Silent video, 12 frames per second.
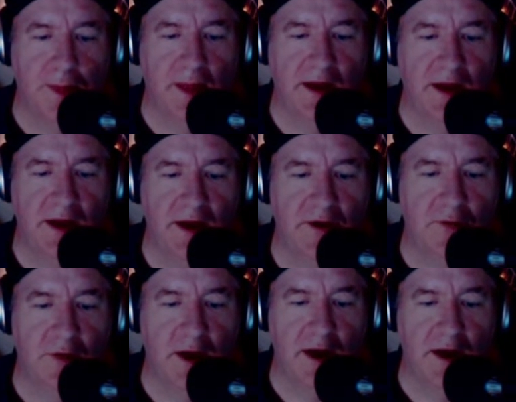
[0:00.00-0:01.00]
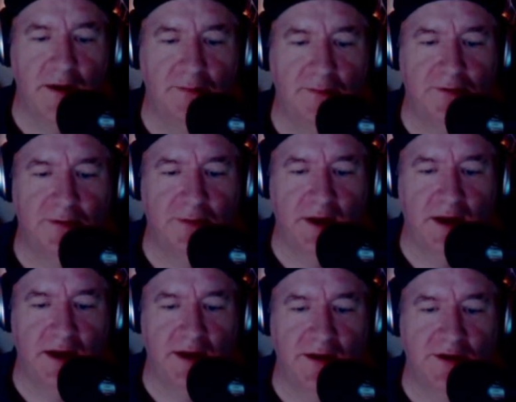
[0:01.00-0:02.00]
he had ran up to me
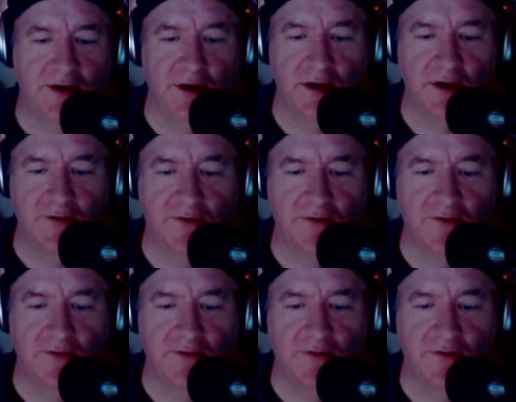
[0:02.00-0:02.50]
and started